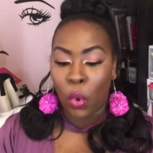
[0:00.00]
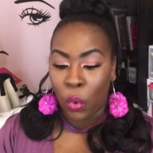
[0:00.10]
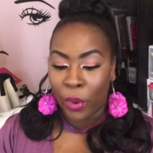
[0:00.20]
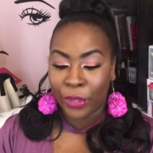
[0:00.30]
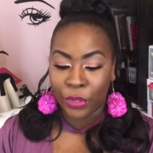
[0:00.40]

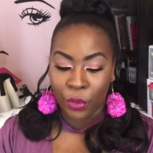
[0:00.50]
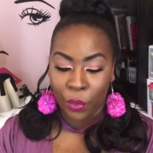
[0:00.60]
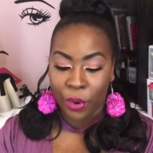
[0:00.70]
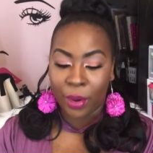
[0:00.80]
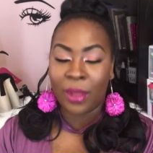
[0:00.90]
on
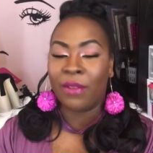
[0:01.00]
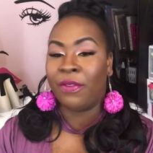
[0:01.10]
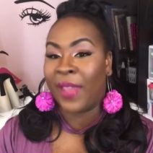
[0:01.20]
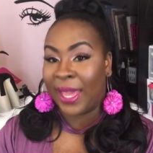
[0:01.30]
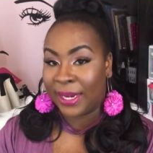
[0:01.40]
your
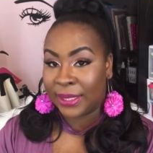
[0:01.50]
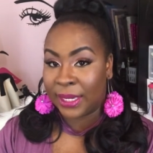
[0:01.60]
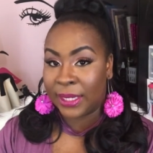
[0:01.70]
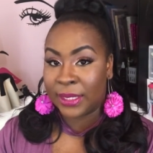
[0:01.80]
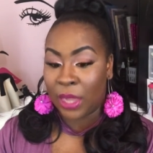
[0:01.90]

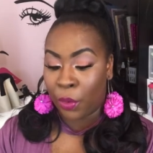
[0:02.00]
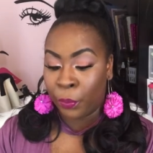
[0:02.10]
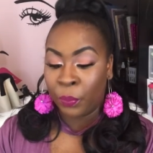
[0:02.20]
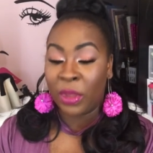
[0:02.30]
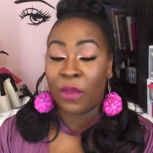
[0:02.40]
vanity. So
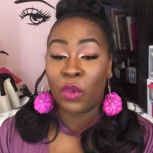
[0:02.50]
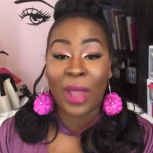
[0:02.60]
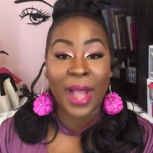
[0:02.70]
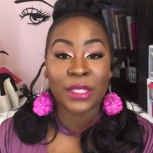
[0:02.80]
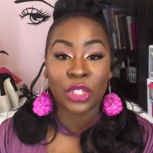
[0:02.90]
if you
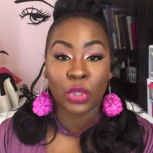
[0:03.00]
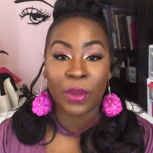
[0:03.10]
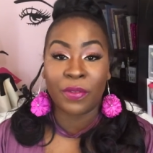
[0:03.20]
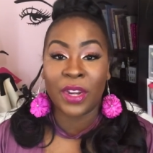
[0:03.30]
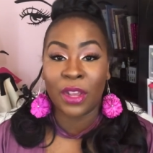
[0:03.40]
guys
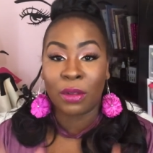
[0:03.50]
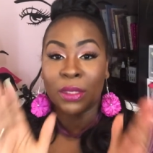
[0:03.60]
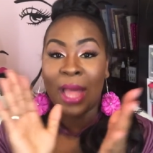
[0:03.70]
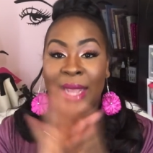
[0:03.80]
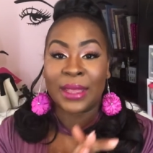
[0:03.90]
enjoy
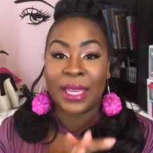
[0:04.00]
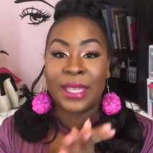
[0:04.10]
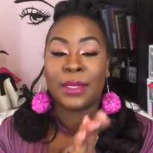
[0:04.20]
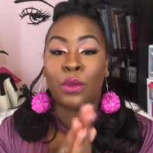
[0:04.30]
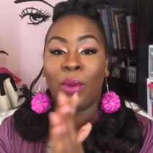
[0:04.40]
videos like
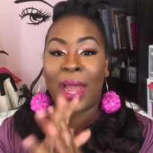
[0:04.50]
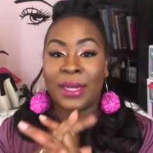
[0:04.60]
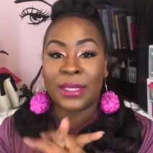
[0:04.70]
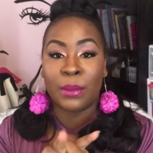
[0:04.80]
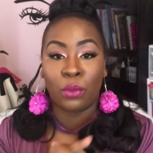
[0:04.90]
these and you would like
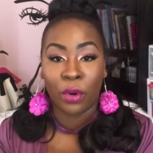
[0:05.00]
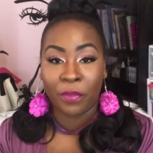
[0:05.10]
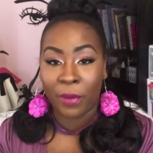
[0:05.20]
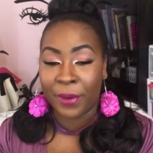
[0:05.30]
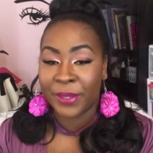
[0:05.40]
to see more
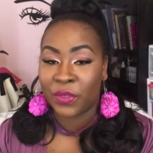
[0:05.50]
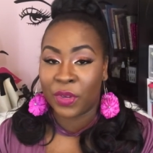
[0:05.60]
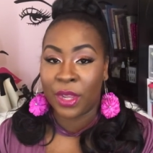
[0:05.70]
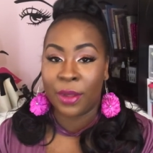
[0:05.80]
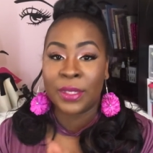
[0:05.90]
fragrance
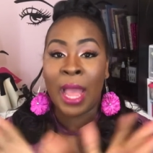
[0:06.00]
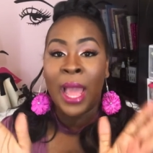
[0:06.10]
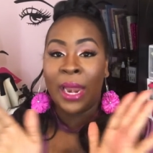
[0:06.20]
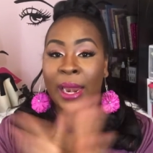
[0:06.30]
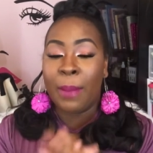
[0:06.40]
videos,
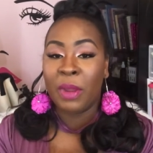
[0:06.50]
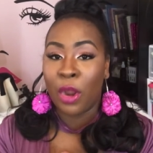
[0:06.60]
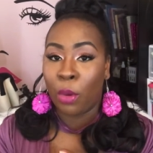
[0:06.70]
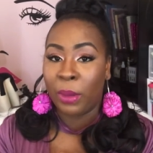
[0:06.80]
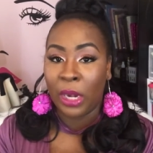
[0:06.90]
let me
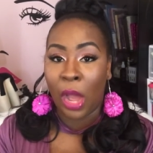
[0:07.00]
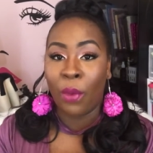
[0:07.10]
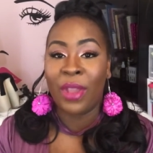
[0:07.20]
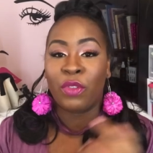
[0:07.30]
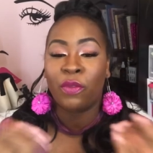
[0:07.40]
know
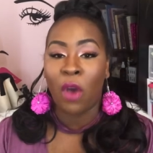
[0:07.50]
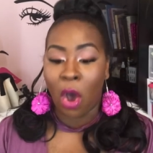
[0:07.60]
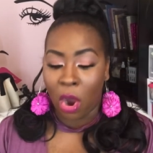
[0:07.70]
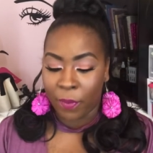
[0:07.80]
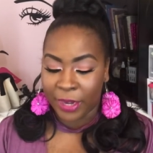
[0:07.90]
below. If you've
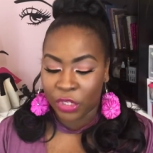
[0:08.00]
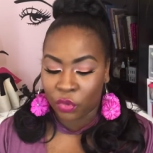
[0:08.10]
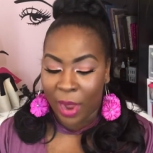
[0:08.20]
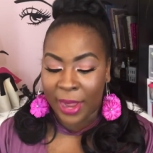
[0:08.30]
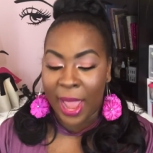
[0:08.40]
already
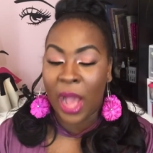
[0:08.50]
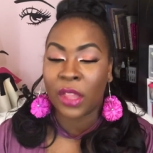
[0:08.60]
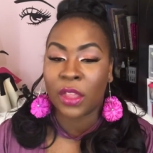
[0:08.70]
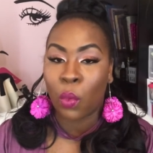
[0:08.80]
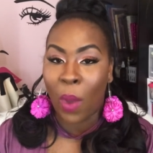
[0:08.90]
tried
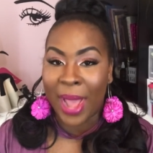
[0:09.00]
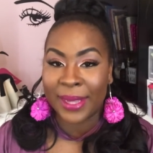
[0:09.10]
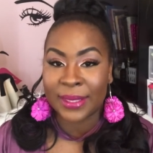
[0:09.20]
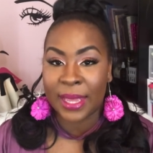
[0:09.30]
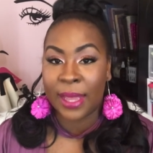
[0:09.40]
out the
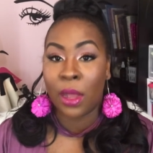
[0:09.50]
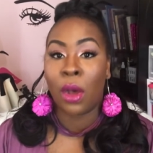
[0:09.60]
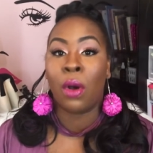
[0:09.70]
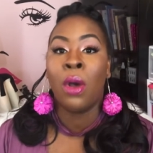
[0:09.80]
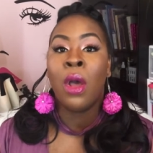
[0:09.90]

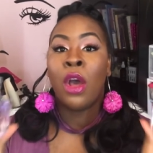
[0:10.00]
YSL